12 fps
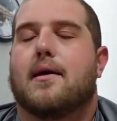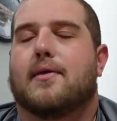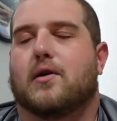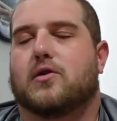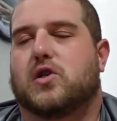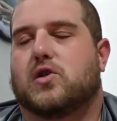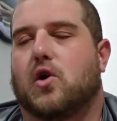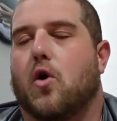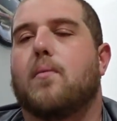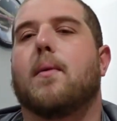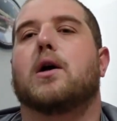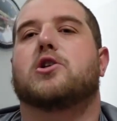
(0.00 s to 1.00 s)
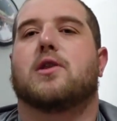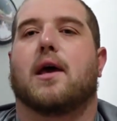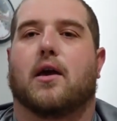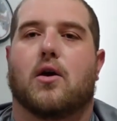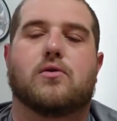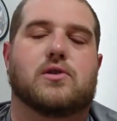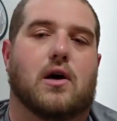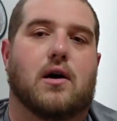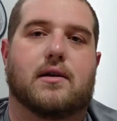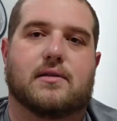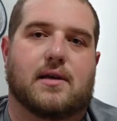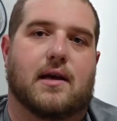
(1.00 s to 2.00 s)
There's so much that goes
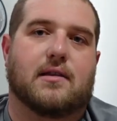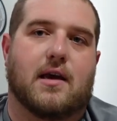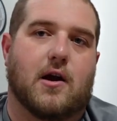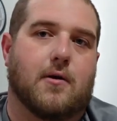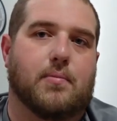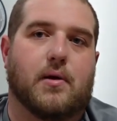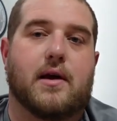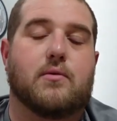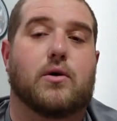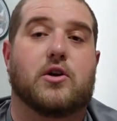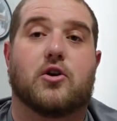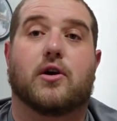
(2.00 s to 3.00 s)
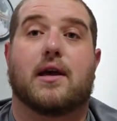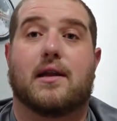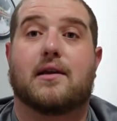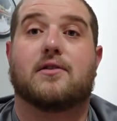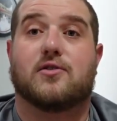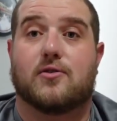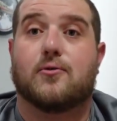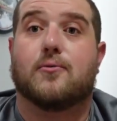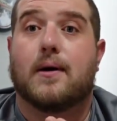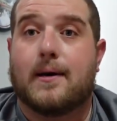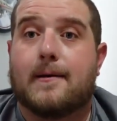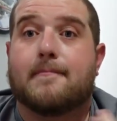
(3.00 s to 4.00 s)
on inside the airplane when you're getting to